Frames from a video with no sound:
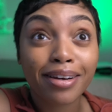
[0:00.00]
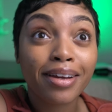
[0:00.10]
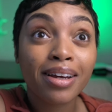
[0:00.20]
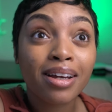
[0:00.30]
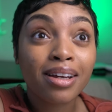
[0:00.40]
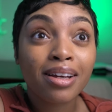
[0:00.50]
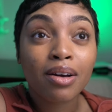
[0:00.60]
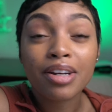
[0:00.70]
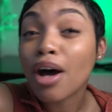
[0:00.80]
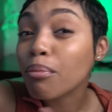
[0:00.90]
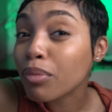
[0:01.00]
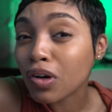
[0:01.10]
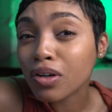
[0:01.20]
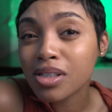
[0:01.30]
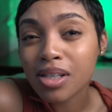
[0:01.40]
and
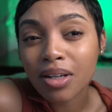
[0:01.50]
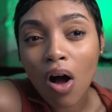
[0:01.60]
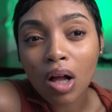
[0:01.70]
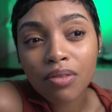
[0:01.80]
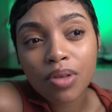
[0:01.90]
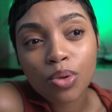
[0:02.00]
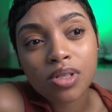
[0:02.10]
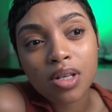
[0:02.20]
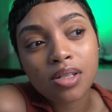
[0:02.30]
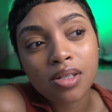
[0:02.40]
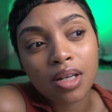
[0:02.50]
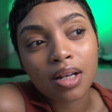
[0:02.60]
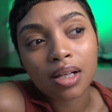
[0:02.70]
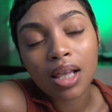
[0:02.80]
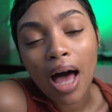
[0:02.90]
numbers and all of those things
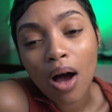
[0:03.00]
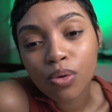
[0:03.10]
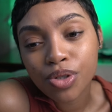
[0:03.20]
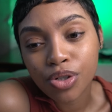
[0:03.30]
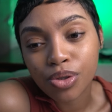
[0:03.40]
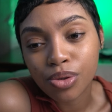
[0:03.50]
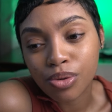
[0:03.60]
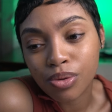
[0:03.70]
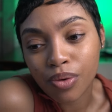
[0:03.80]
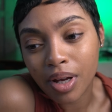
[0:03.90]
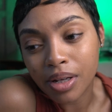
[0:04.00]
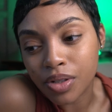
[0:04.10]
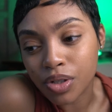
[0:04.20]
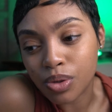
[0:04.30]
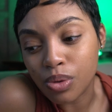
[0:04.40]
can cloud you
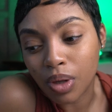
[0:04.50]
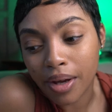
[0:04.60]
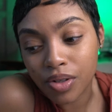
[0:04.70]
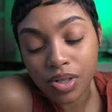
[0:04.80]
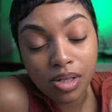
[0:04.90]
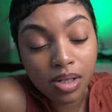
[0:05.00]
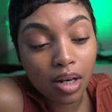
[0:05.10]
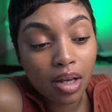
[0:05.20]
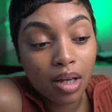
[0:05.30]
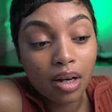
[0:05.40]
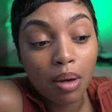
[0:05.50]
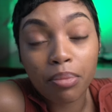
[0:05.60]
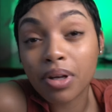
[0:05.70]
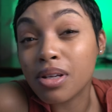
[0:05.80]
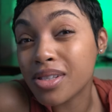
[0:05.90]
into like just sitting in an
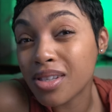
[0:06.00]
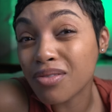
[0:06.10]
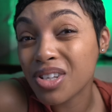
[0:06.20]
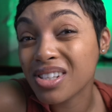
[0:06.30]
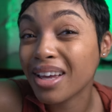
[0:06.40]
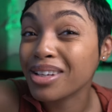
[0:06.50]
abyss of just